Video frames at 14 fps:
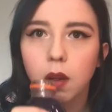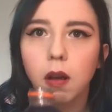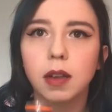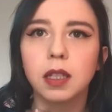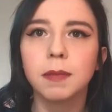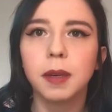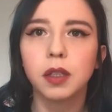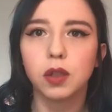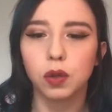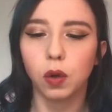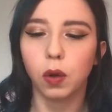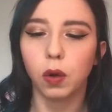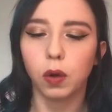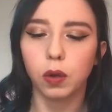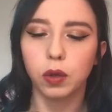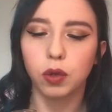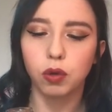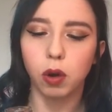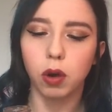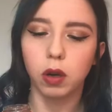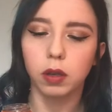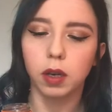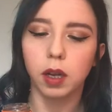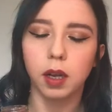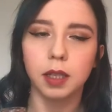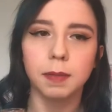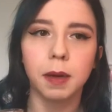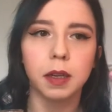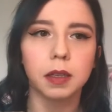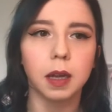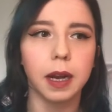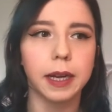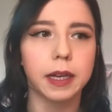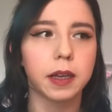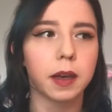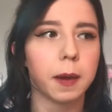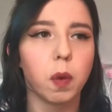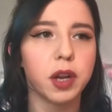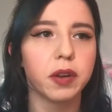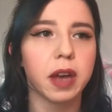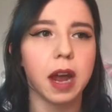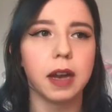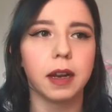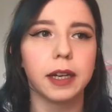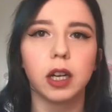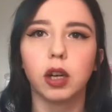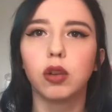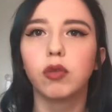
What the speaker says: That smells so strong. It smells like when you get like